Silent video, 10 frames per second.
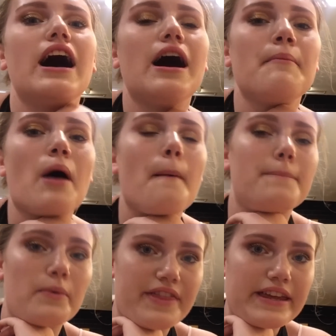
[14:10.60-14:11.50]
Um,
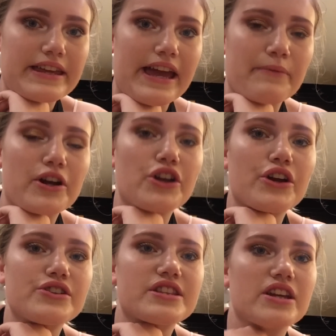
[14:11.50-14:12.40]
but we're thinking we're going
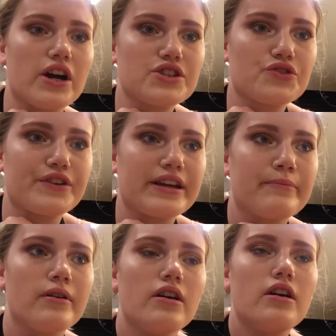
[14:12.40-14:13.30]
to go to the ice
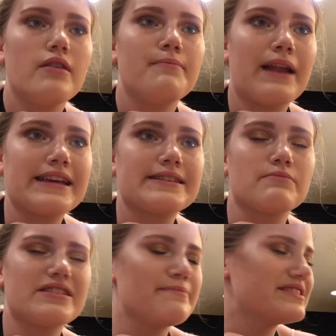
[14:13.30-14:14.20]
cream place.
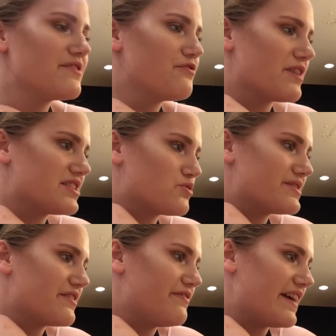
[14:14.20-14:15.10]
Is it Mr. Fritz or
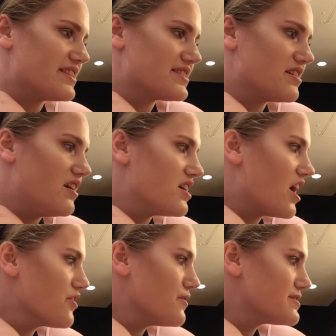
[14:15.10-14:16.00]
Mr. Fitz?
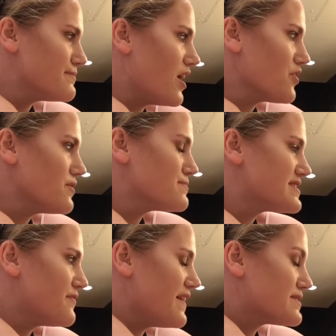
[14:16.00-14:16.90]
I thought it was, I thought
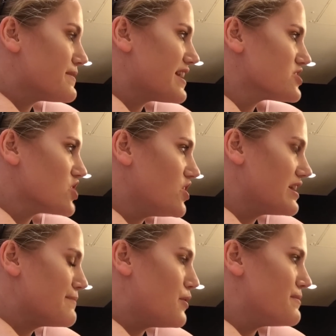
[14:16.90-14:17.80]
Mr. Fritz, but then
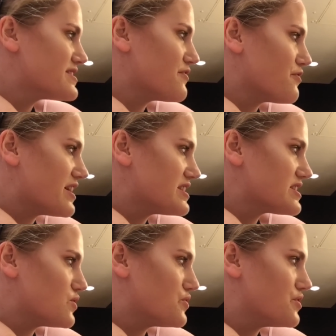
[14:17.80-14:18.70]
Charlie put Mr.
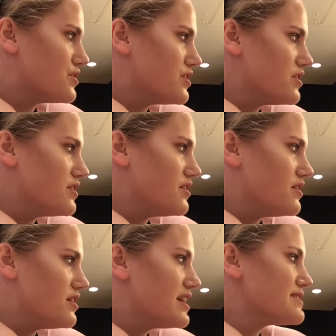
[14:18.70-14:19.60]
Fritz on.
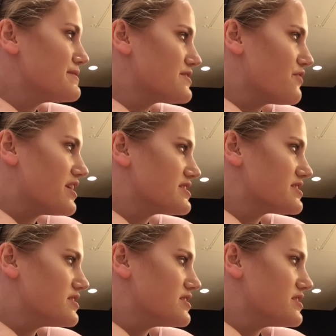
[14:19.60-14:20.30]
It's Mr. Fritz.